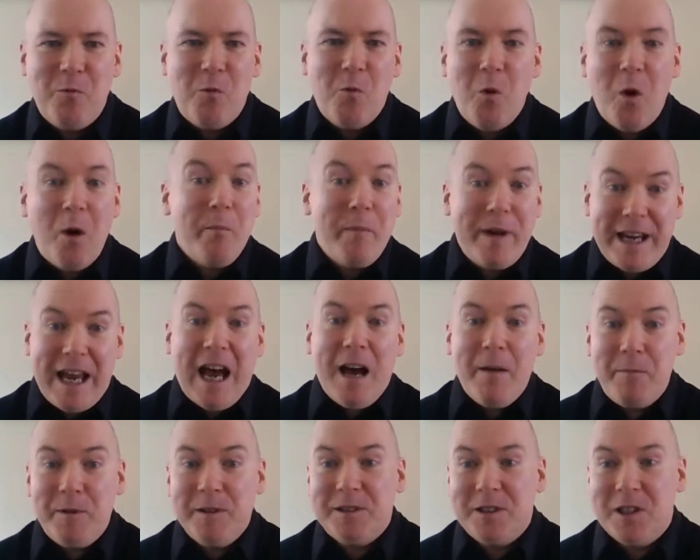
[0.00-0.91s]
what might
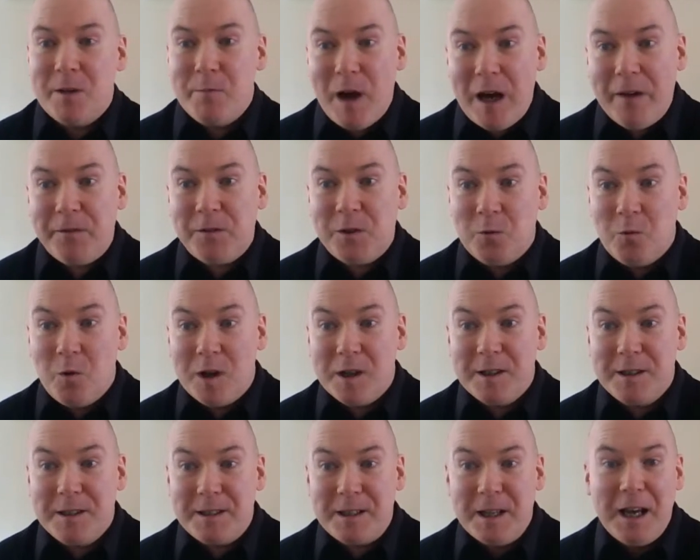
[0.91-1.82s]
happen to them
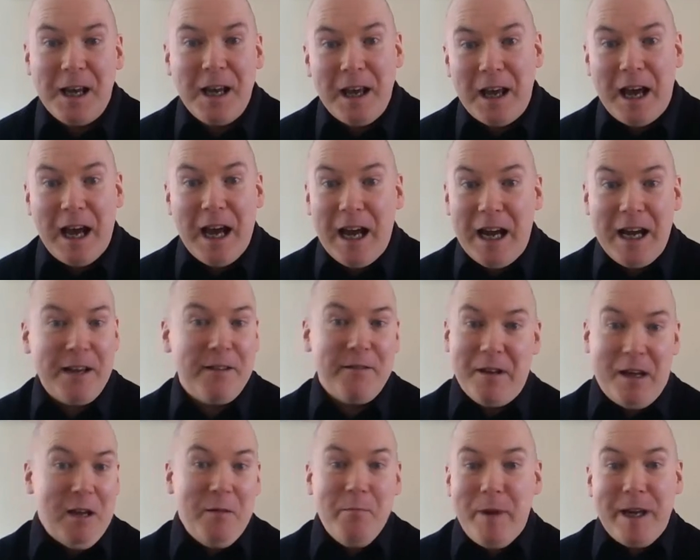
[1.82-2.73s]
afterwards,
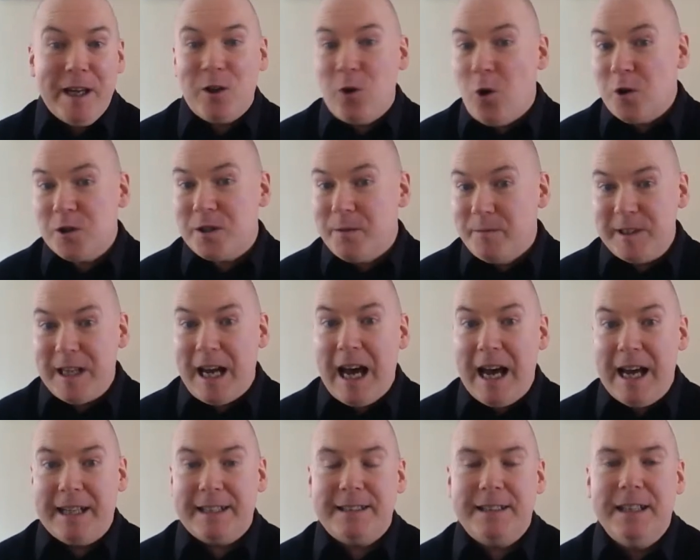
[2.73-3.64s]
it might cause them to
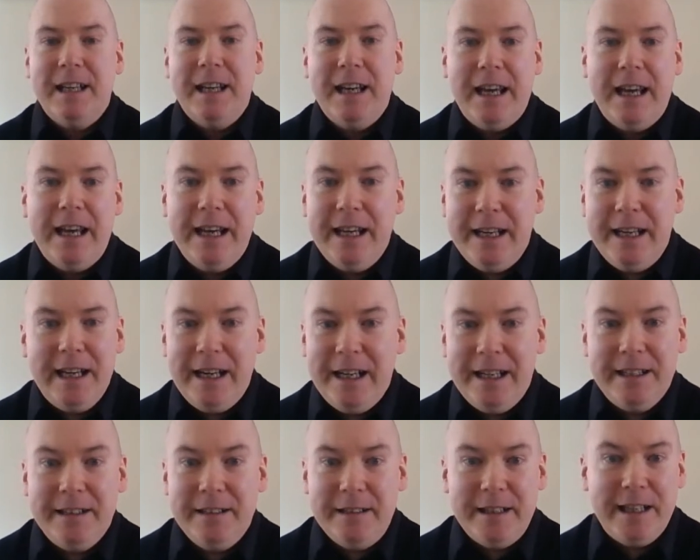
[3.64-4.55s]
act
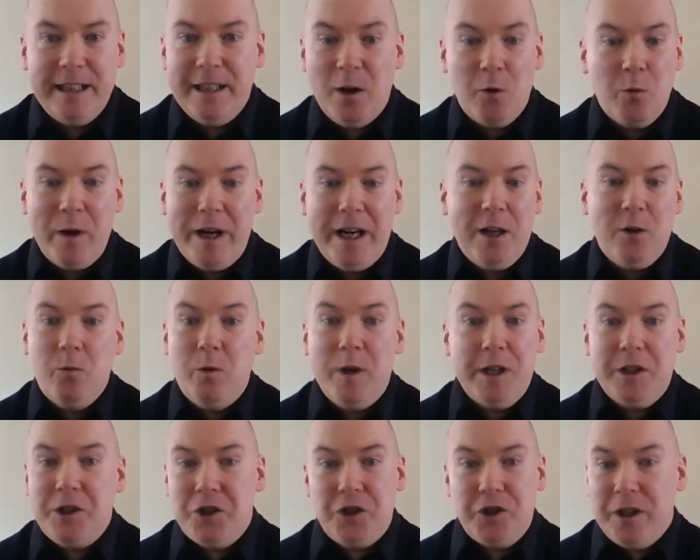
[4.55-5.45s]
in a way in
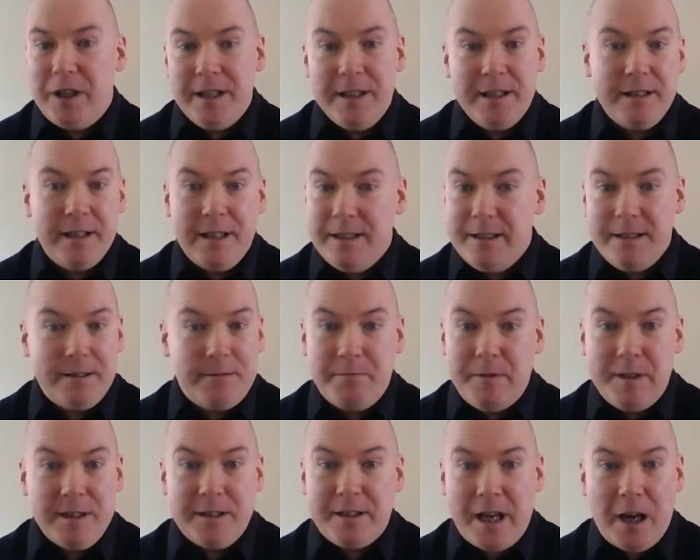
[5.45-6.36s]
which
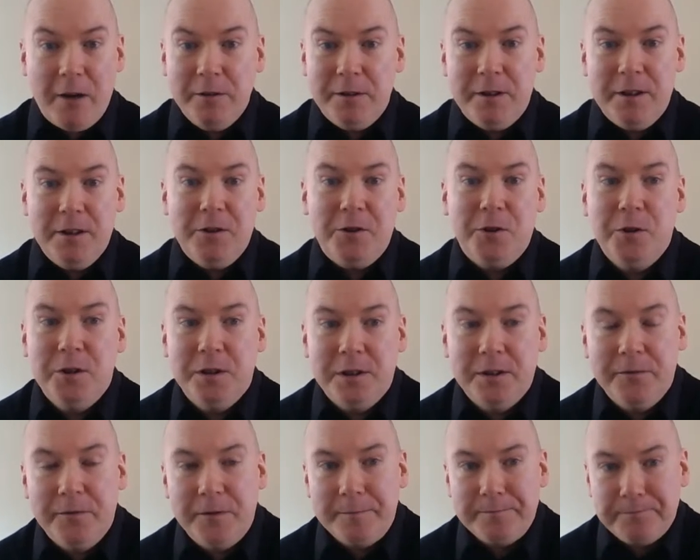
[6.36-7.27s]
is
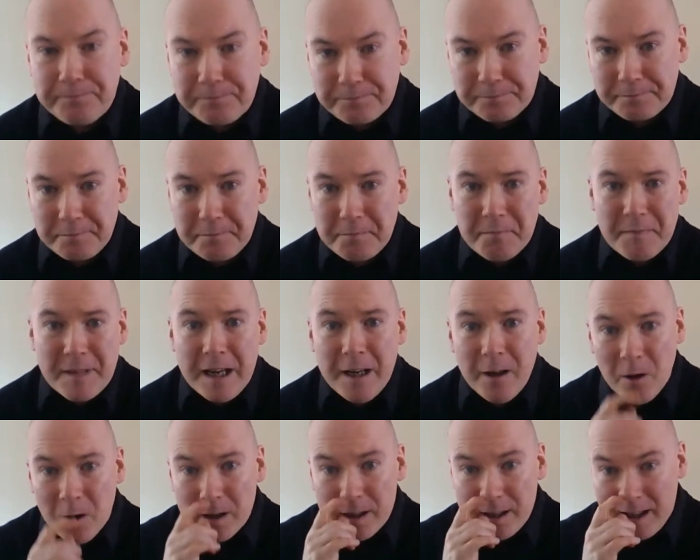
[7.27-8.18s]
counterintuitive
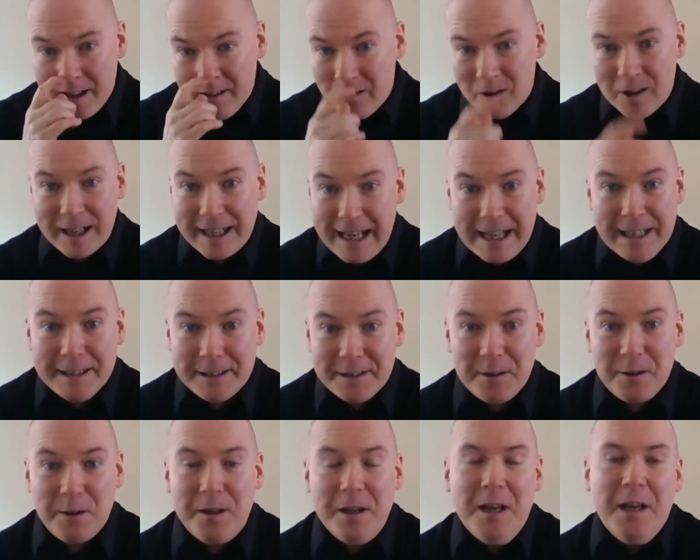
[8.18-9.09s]
or against
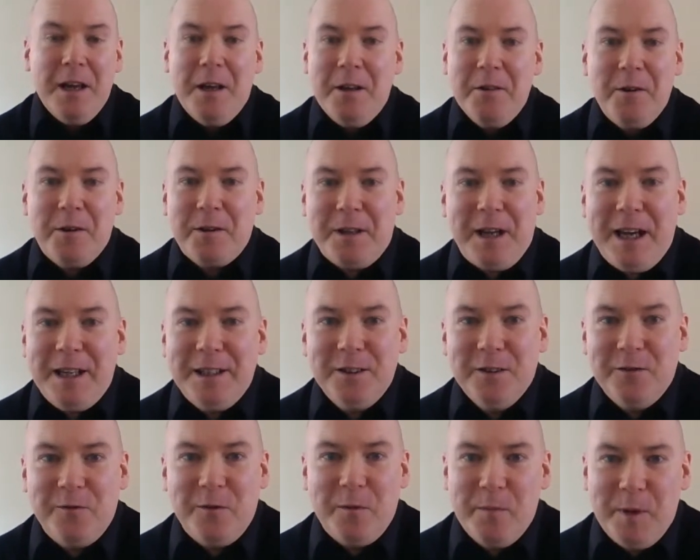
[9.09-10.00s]
their kind
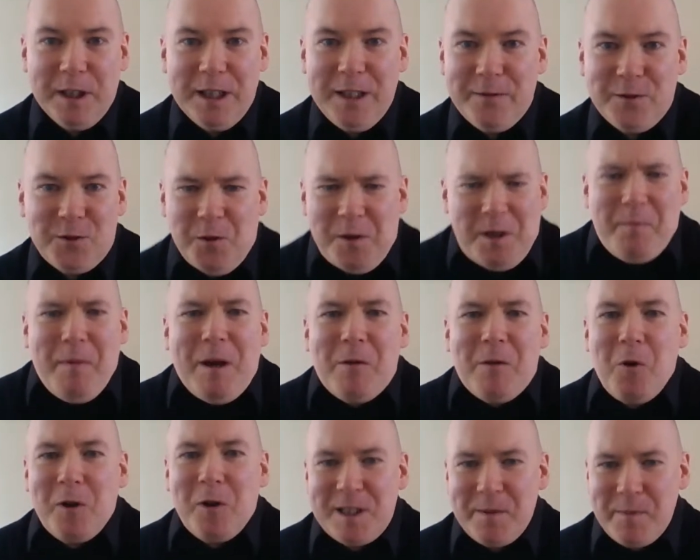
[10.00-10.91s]
of beliefs. So they
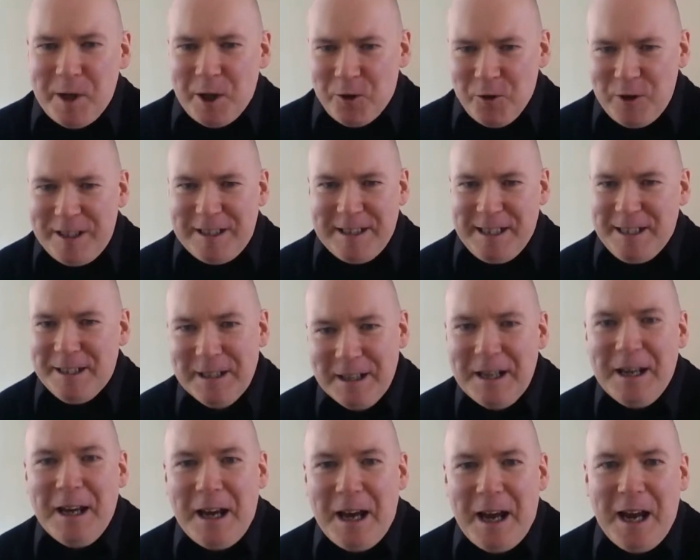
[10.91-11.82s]
might want to be greedy.
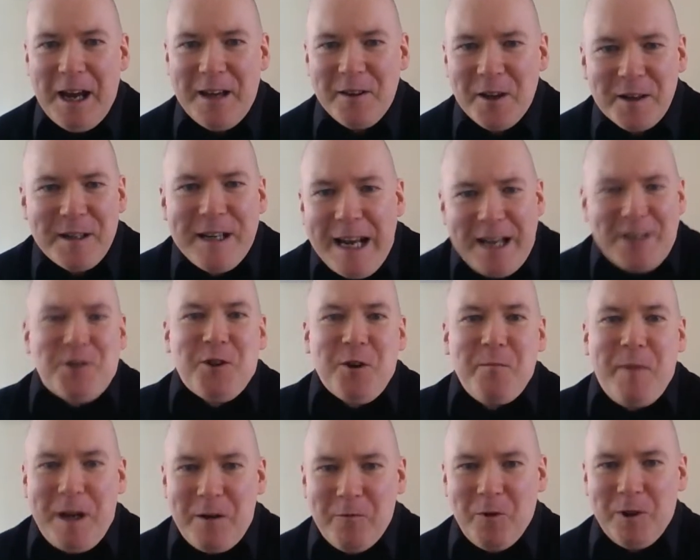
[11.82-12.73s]
Their nature
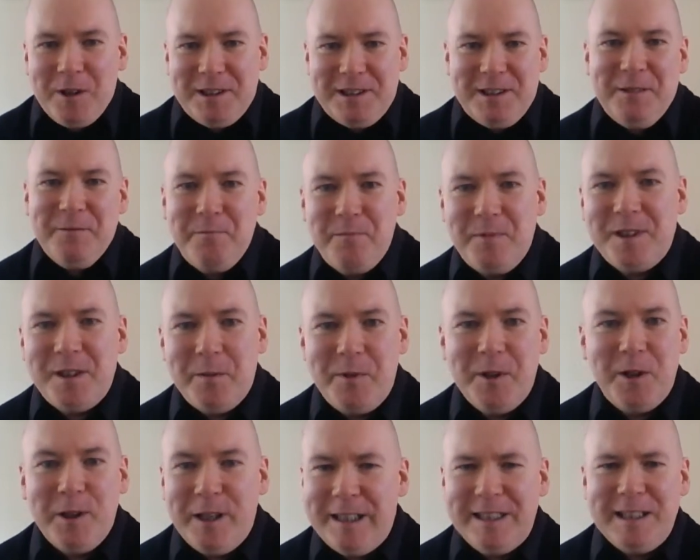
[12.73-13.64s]
might want to
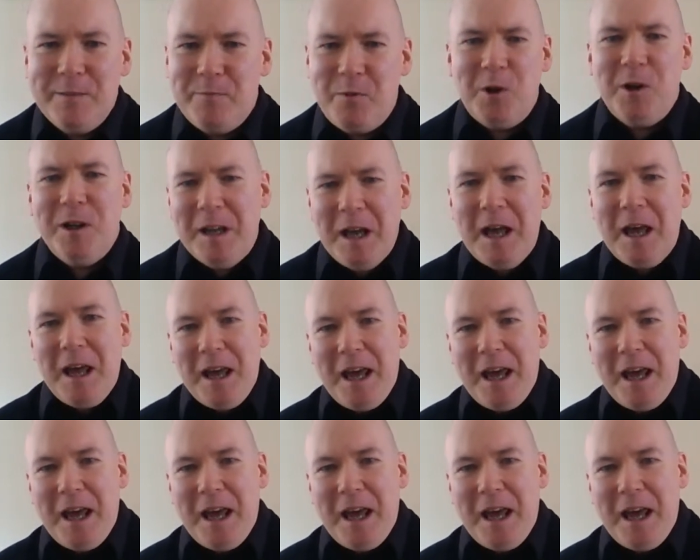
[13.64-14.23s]
be greedy, but